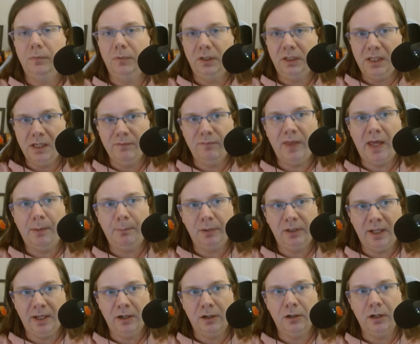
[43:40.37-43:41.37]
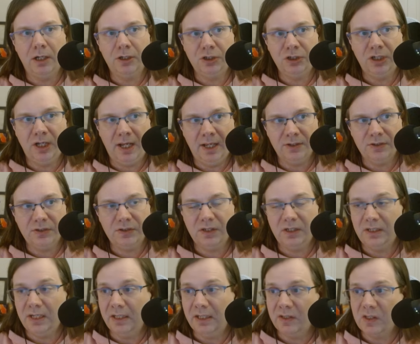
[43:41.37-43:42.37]
give that player a chance to
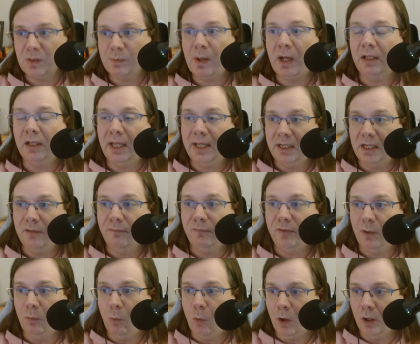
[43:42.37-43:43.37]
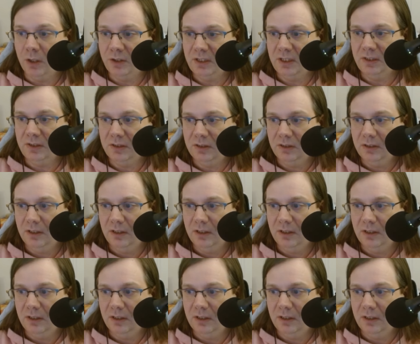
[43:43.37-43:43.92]
take the spotlight if they want it.